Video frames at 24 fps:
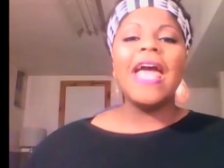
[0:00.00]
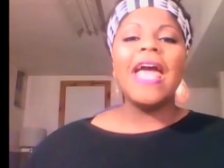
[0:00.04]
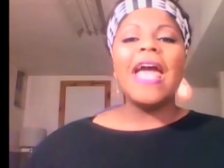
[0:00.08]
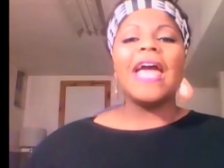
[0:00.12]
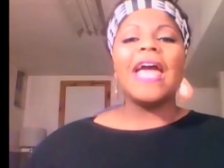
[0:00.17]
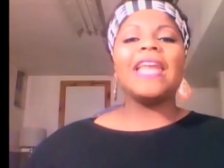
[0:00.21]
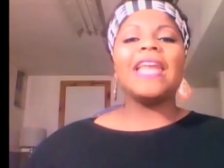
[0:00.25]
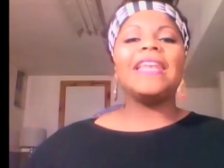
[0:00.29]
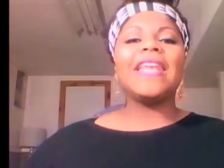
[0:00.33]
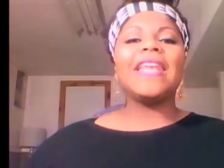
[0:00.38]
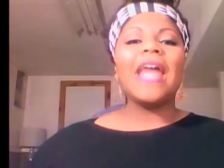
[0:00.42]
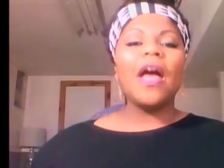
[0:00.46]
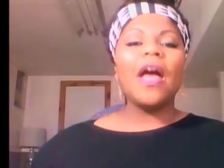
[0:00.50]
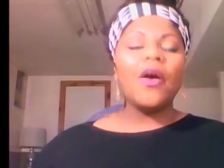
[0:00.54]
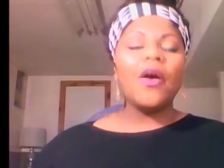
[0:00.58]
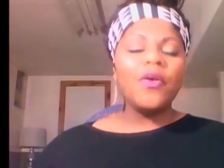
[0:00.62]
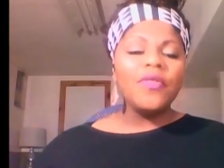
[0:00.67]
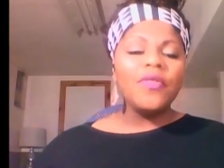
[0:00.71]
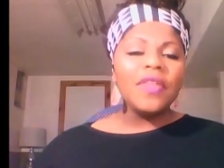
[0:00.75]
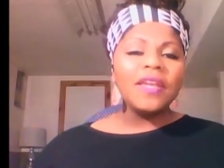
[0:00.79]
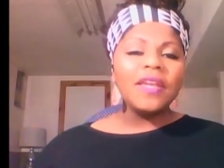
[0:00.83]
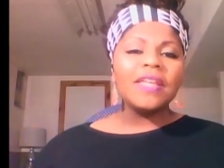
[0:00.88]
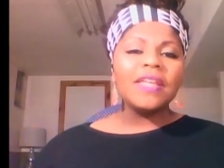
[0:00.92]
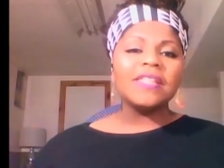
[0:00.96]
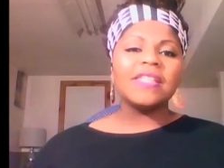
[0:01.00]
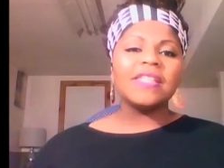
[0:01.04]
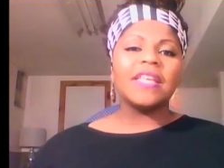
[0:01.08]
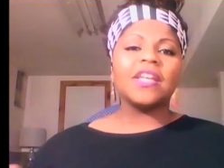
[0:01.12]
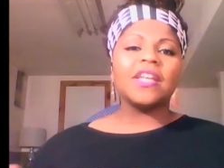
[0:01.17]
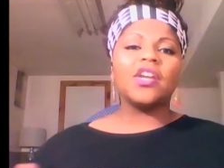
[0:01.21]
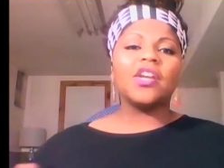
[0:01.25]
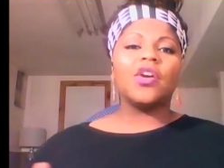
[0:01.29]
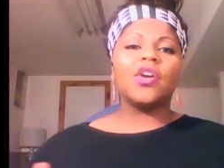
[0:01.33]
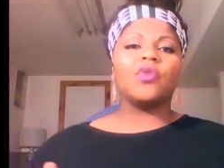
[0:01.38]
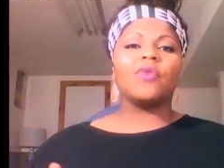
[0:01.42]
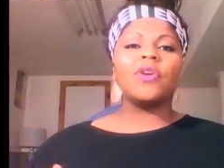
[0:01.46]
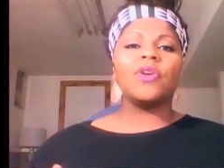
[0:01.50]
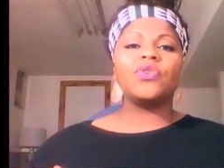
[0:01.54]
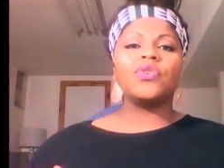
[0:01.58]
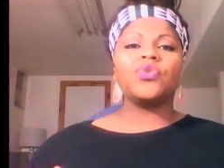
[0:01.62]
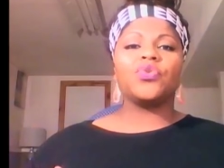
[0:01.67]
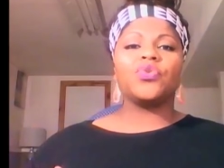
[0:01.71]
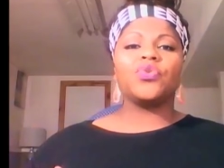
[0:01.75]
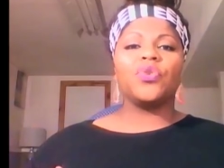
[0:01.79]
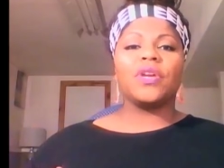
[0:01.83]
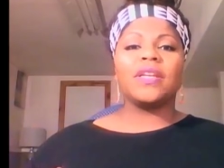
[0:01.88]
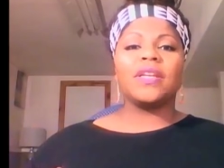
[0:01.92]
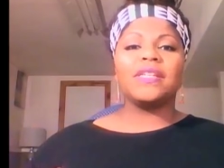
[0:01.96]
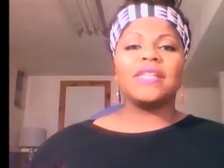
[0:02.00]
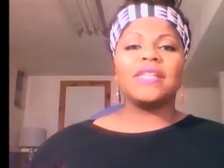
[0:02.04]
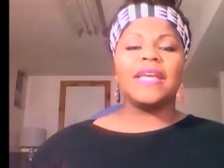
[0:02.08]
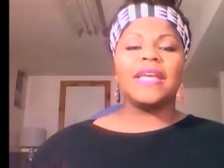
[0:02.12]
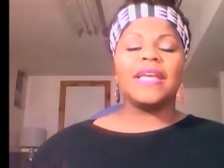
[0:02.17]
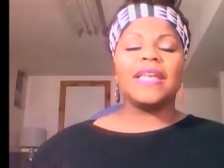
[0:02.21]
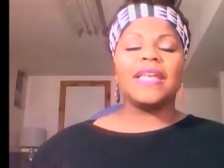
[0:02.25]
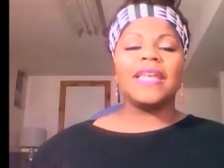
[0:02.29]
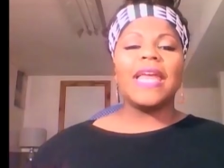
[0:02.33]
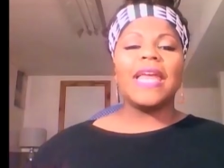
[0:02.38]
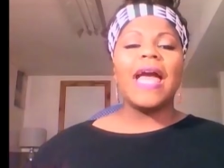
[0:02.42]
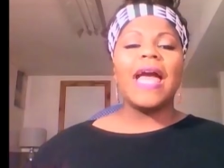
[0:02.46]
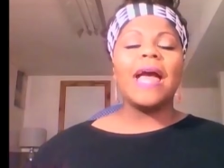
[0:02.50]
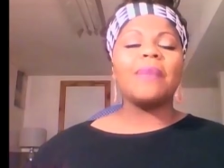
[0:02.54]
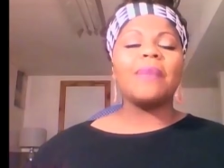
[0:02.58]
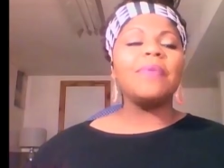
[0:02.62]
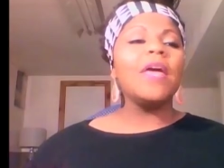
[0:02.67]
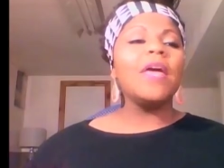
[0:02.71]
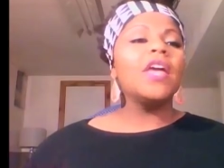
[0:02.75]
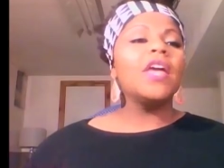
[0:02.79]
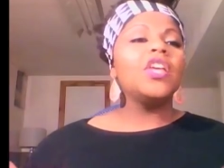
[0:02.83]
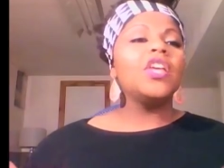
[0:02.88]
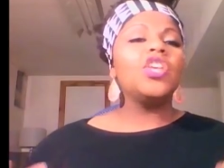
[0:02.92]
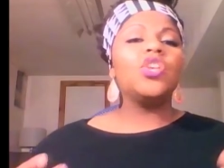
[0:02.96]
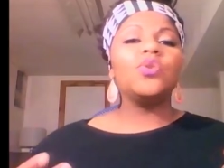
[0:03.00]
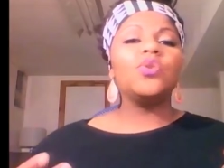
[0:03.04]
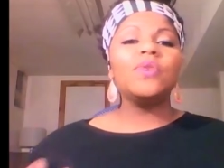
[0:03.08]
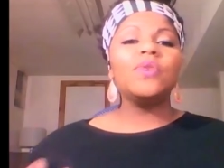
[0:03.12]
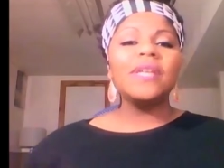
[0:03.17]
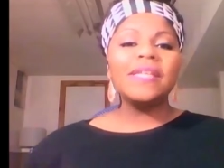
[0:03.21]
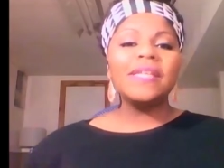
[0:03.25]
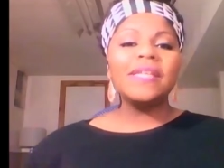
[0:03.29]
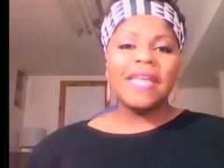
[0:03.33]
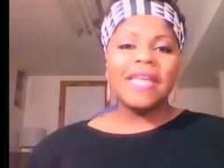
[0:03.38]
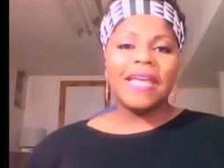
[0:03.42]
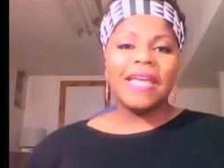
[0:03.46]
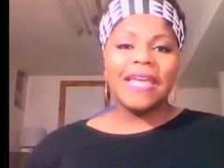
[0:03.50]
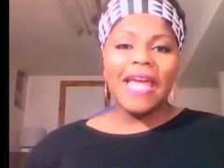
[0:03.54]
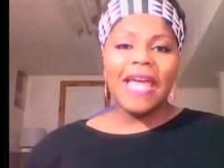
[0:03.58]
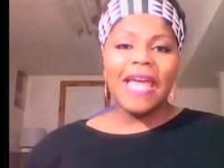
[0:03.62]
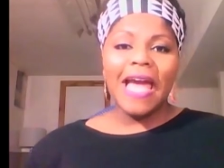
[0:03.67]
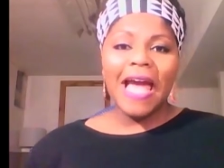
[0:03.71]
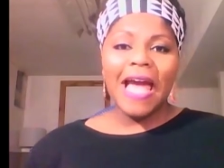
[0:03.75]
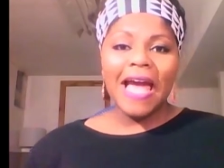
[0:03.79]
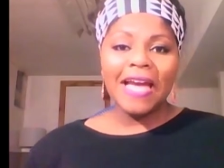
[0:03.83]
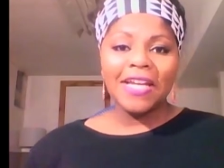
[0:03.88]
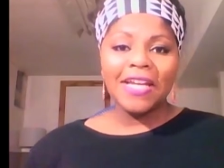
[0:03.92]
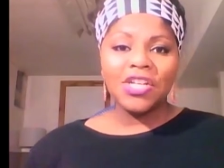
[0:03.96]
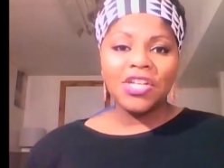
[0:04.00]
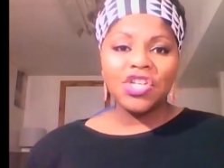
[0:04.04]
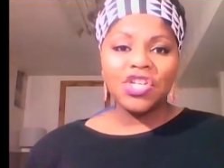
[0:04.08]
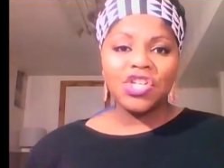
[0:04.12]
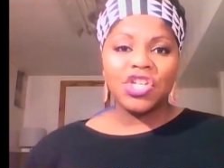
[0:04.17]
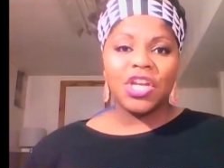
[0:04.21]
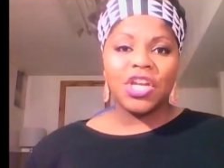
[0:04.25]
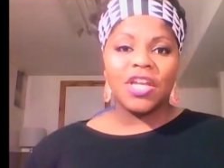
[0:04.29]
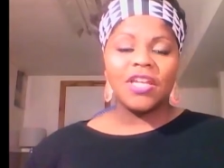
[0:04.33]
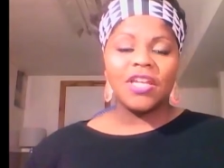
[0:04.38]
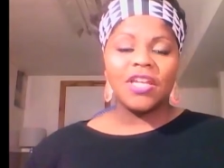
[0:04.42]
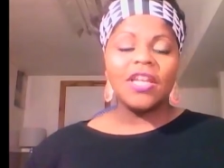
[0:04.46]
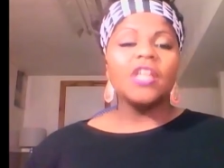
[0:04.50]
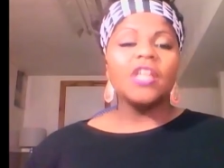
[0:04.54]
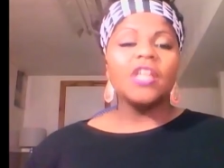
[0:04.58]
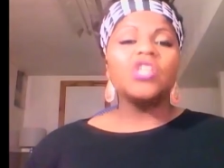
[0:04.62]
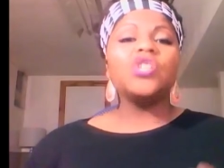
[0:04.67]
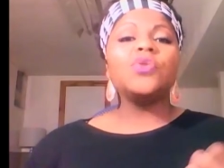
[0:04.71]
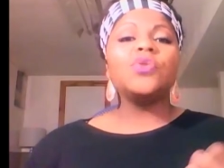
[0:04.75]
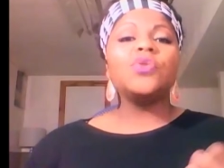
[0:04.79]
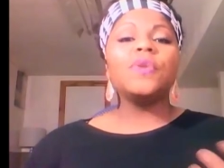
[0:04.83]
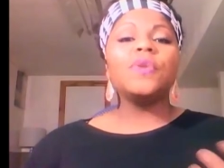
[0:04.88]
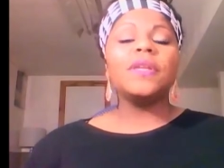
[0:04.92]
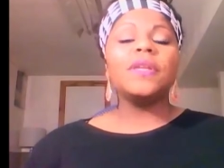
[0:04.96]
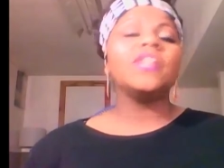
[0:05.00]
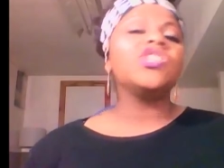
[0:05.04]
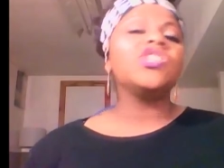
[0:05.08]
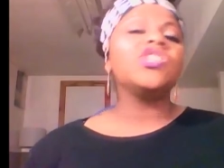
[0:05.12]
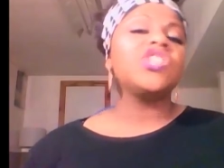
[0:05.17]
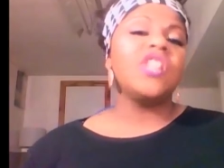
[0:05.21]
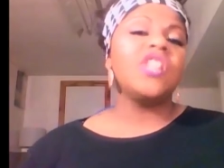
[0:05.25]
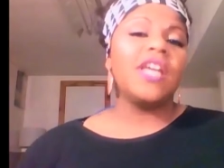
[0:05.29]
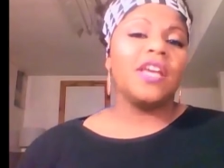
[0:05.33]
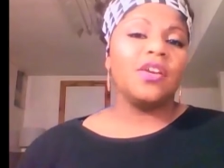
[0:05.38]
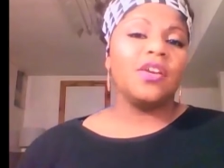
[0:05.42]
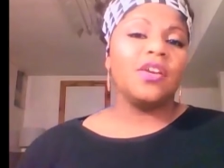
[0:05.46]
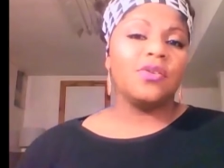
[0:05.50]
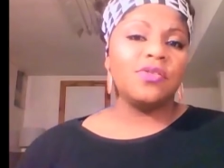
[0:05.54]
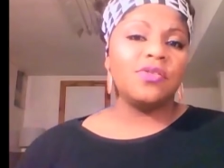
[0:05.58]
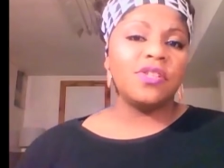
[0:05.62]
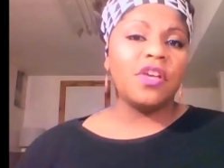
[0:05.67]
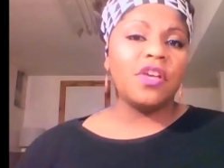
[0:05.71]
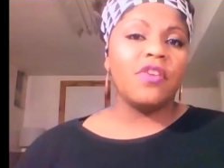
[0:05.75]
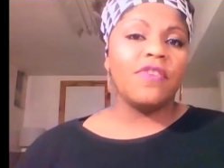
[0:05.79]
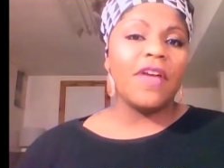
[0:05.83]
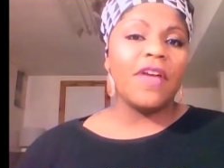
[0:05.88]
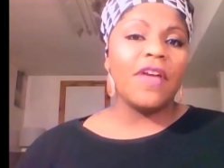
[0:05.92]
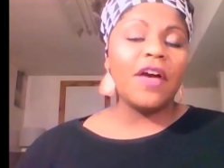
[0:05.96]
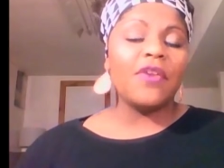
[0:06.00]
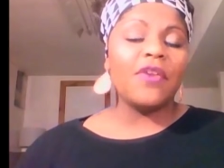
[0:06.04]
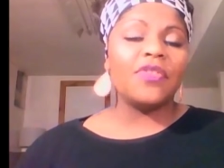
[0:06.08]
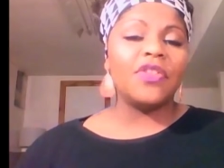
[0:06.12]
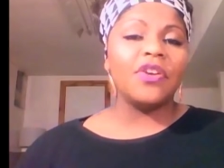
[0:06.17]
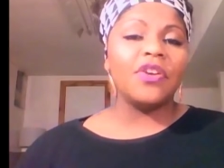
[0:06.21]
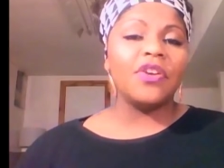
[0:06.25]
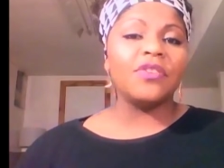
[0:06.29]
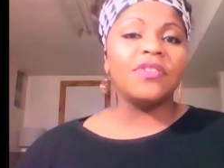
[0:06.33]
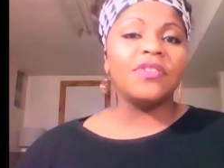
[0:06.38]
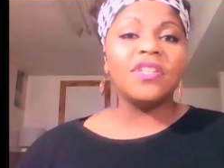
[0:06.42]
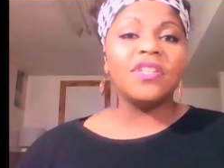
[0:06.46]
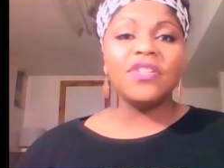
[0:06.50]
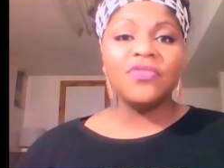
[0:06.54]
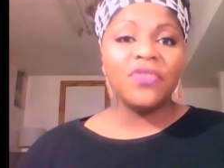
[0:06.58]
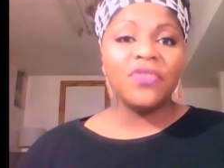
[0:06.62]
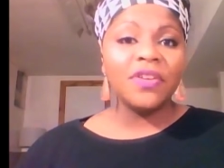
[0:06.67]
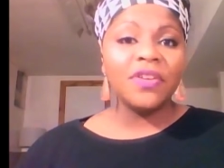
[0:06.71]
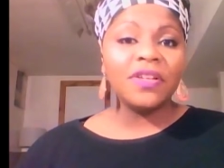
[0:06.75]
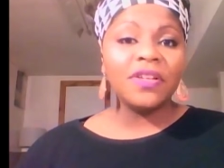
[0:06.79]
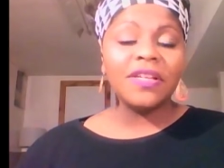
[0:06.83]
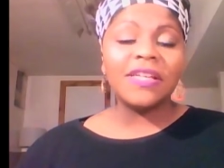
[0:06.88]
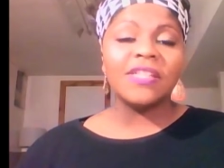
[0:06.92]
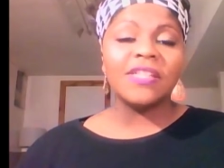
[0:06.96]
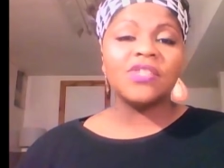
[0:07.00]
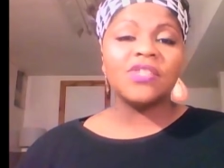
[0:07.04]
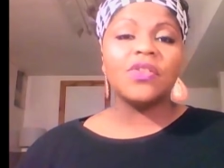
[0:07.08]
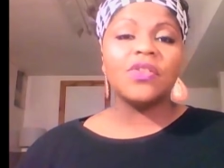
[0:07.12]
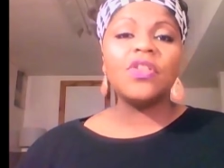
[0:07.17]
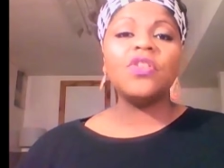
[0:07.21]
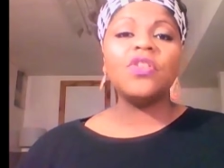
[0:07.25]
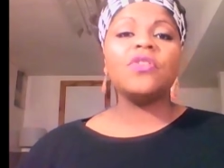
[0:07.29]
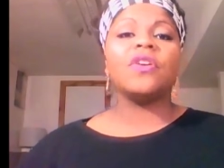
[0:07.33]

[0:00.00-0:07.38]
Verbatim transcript: And now that he's going to go retrograde and take a nap, you can take action to initiate yourself out there differently so that you